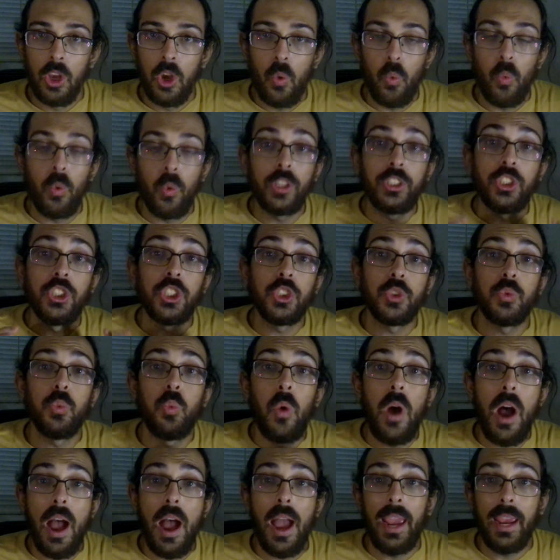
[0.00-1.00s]
Which is
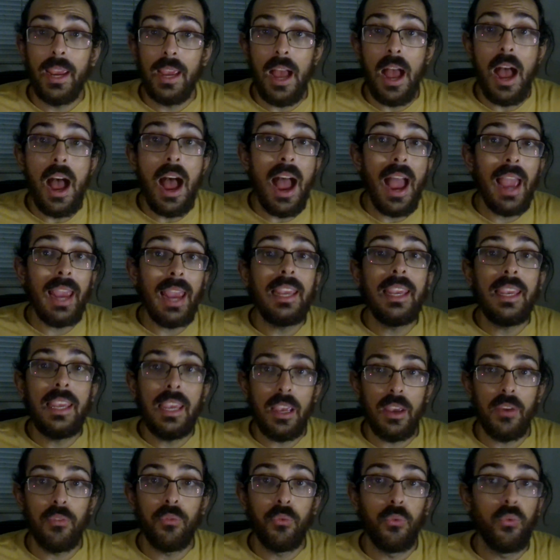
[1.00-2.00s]
why I
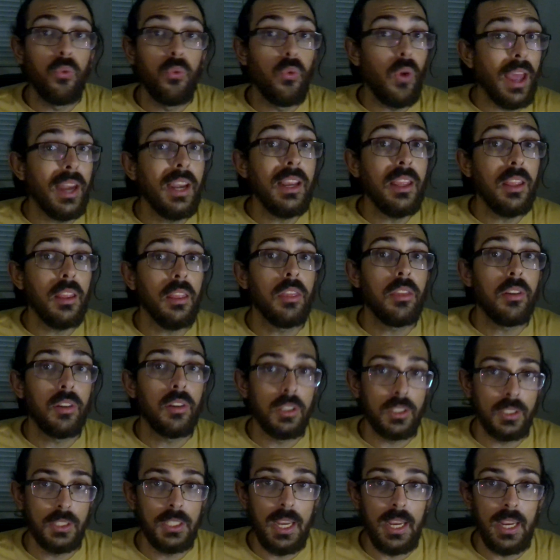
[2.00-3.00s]
give Friday the
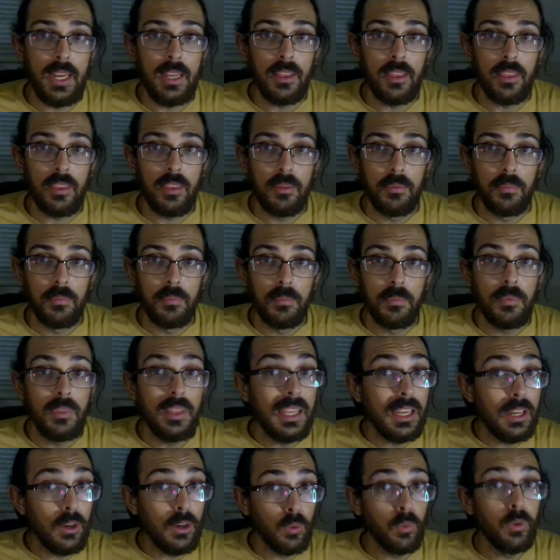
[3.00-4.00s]
13th,
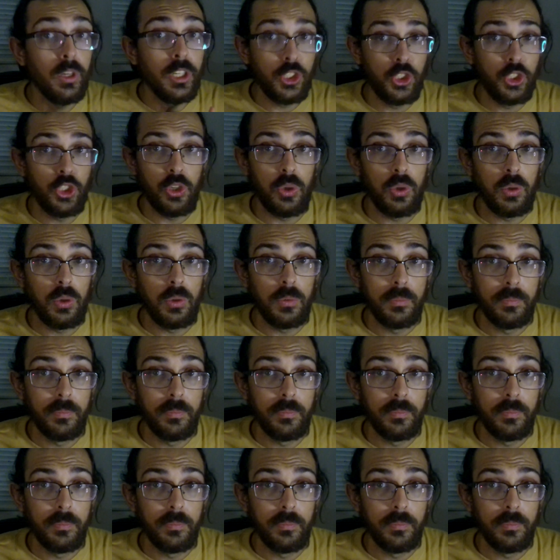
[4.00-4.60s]
the original,